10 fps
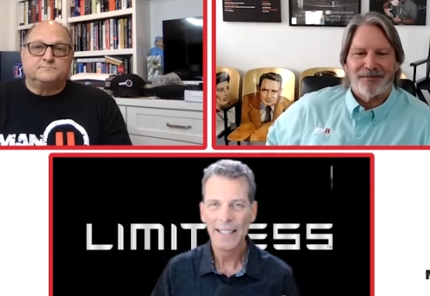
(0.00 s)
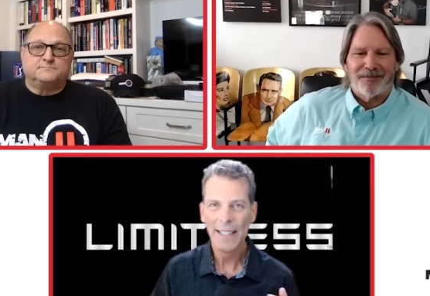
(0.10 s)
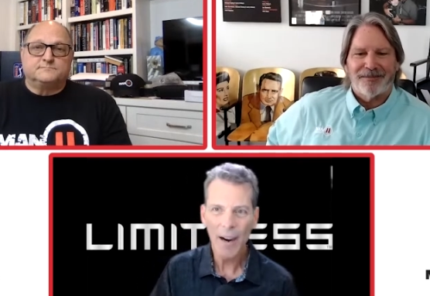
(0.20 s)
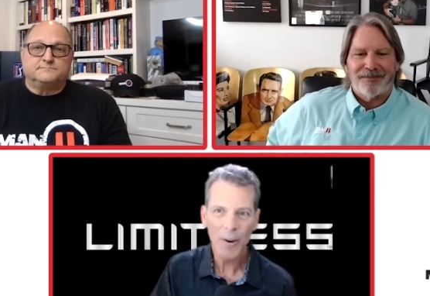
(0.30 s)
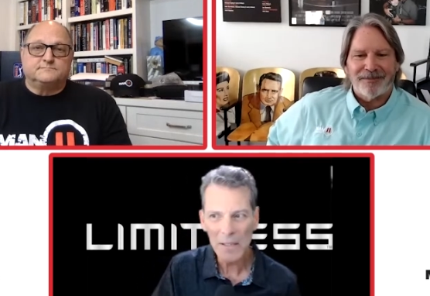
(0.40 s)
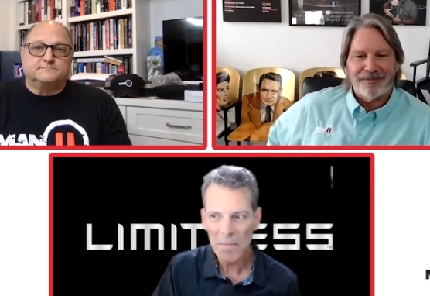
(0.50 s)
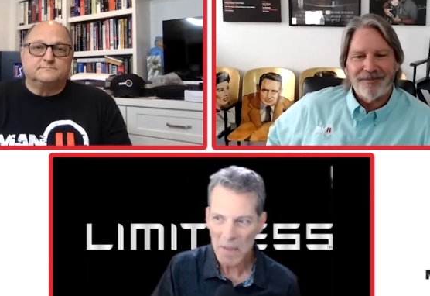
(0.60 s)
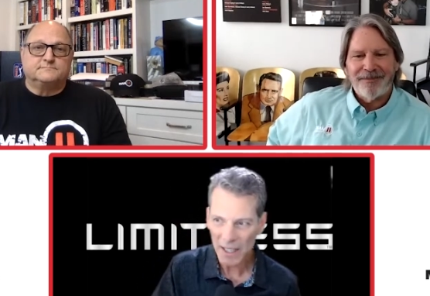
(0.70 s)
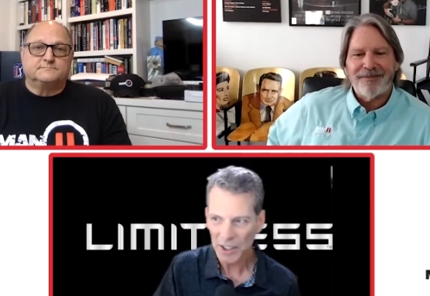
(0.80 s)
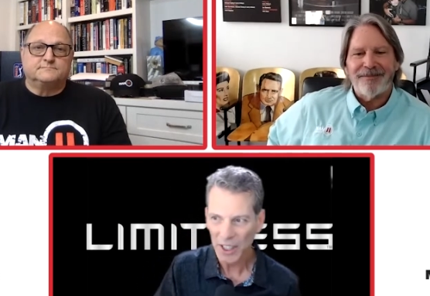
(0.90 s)

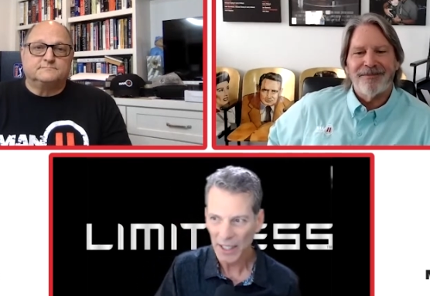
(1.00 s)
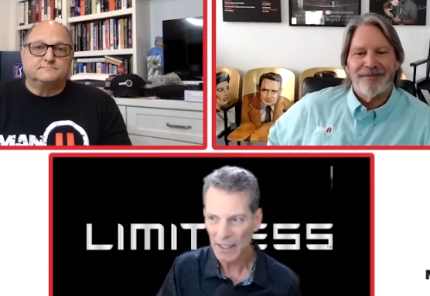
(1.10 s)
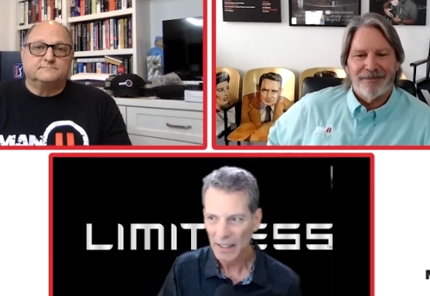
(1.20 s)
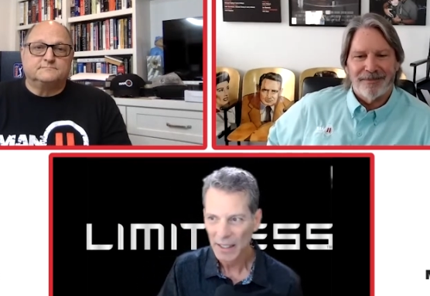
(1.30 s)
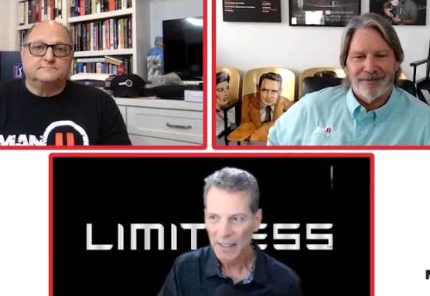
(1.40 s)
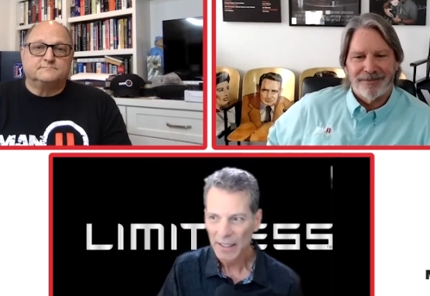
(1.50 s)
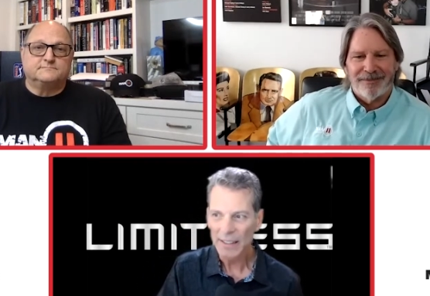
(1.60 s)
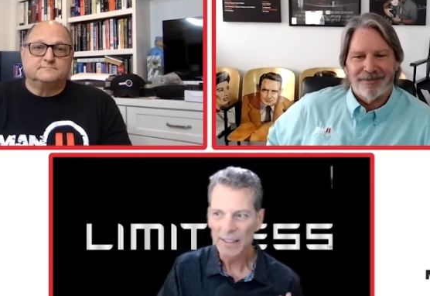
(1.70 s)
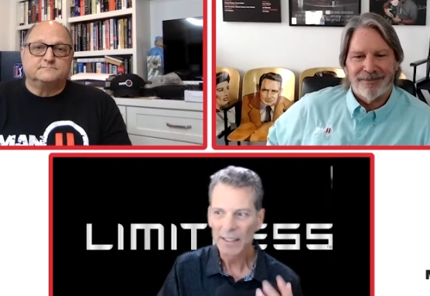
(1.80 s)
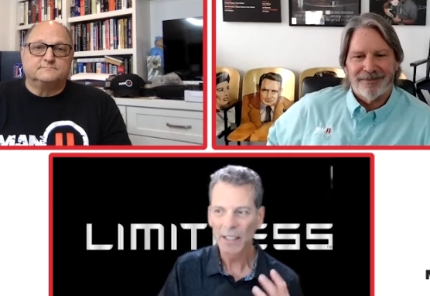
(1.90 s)
Speaker 1: daring mission
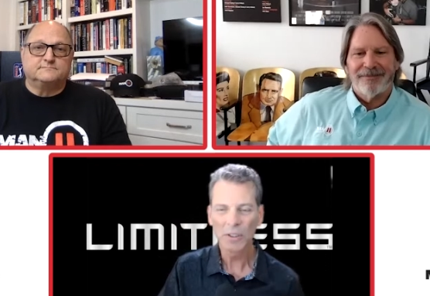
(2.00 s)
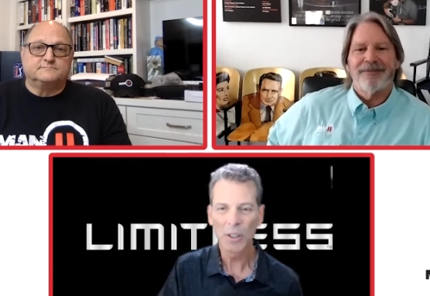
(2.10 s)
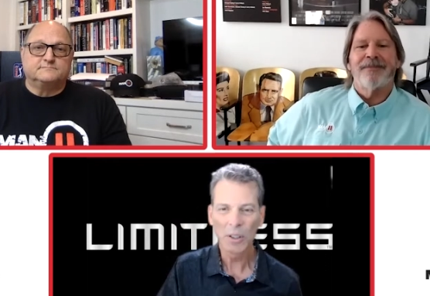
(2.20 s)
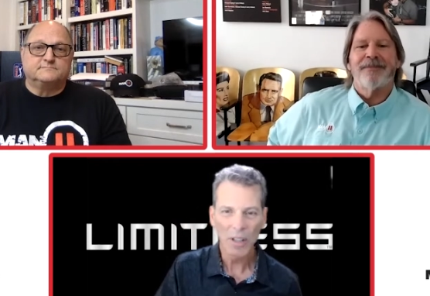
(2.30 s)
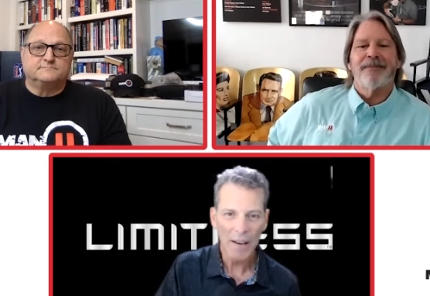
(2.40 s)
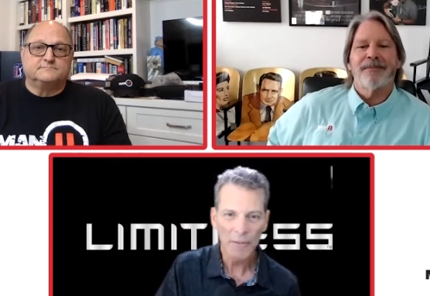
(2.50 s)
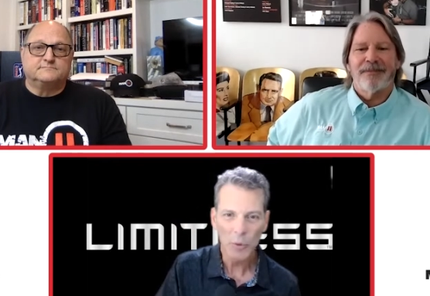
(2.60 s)
that gives your life